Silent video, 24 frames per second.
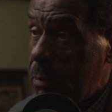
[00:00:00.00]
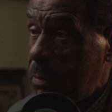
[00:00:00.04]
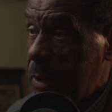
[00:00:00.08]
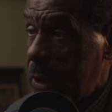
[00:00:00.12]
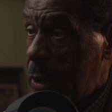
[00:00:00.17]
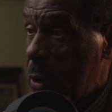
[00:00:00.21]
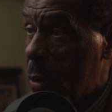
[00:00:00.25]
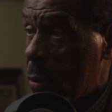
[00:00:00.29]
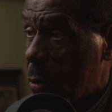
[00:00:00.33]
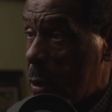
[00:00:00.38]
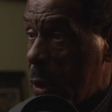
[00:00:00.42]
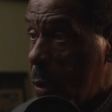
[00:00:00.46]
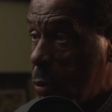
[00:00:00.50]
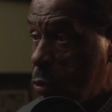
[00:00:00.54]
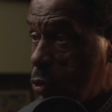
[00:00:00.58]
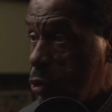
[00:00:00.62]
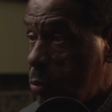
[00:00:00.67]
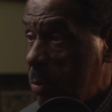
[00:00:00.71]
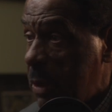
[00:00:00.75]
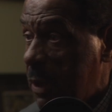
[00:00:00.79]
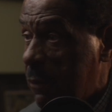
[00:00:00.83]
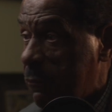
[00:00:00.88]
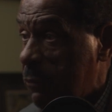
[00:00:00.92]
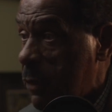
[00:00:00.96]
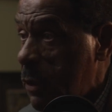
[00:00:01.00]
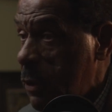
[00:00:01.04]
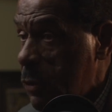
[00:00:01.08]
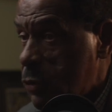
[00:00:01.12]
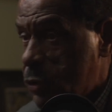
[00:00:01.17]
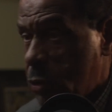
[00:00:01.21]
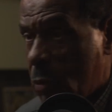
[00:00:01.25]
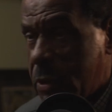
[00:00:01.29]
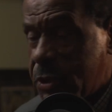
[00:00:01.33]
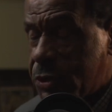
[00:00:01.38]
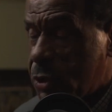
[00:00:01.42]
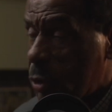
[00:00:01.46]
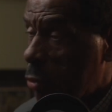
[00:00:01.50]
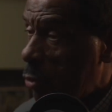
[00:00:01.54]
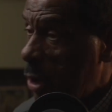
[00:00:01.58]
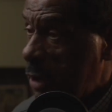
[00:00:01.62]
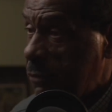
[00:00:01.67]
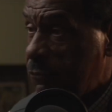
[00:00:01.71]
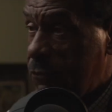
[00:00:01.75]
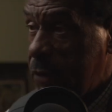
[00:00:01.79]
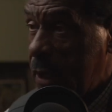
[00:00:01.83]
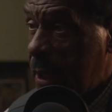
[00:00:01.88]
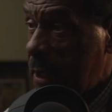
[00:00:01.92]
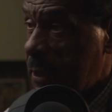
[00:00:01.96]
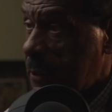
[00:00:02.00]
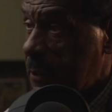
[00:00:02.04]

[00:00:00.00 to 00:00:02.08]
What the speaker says: be no Coach Smith. So it's a great feeling.